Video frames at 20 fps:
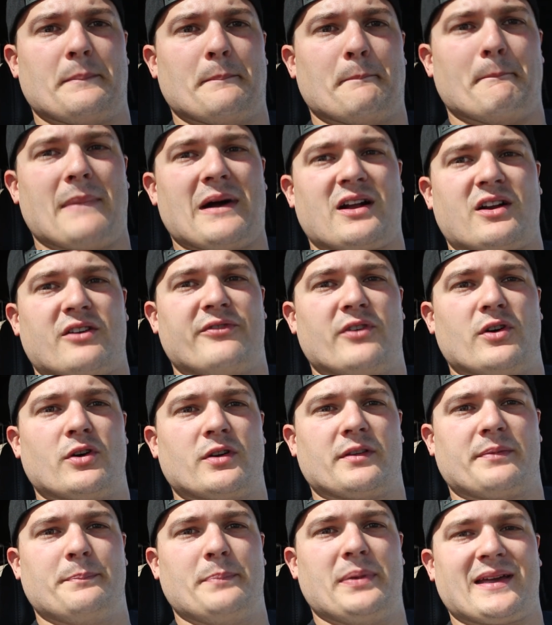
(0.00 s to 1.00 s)
microphone
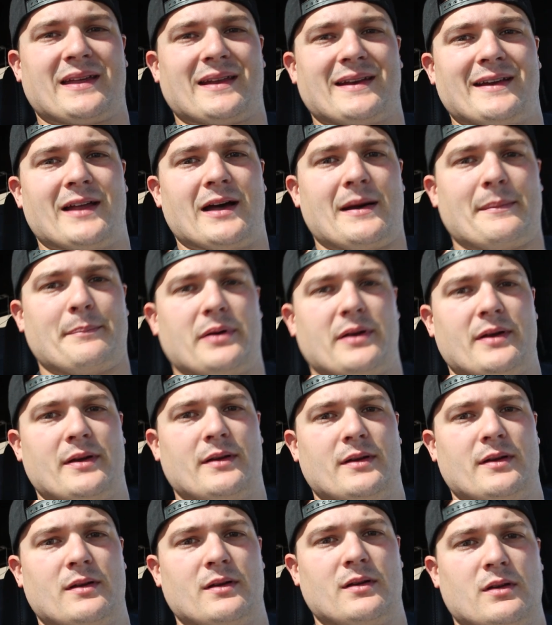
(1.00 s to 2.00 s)
is picking it up,
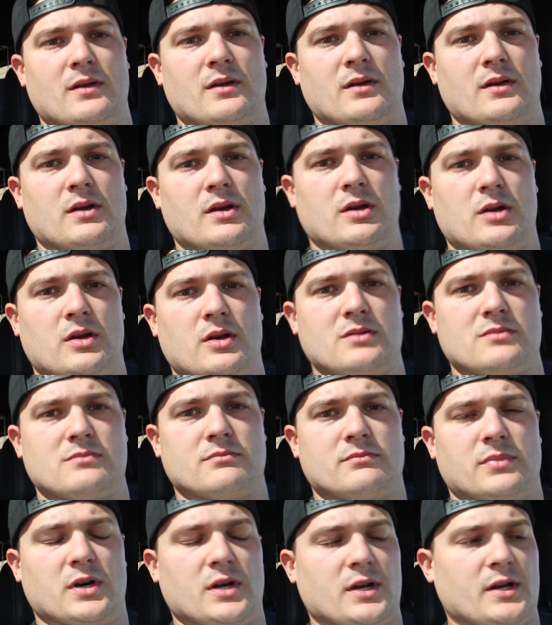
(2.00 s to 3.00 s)

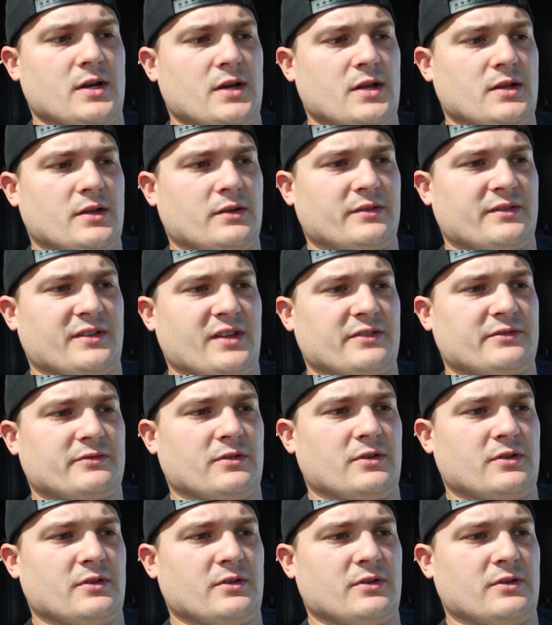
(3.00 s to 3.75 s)
but a uh, little test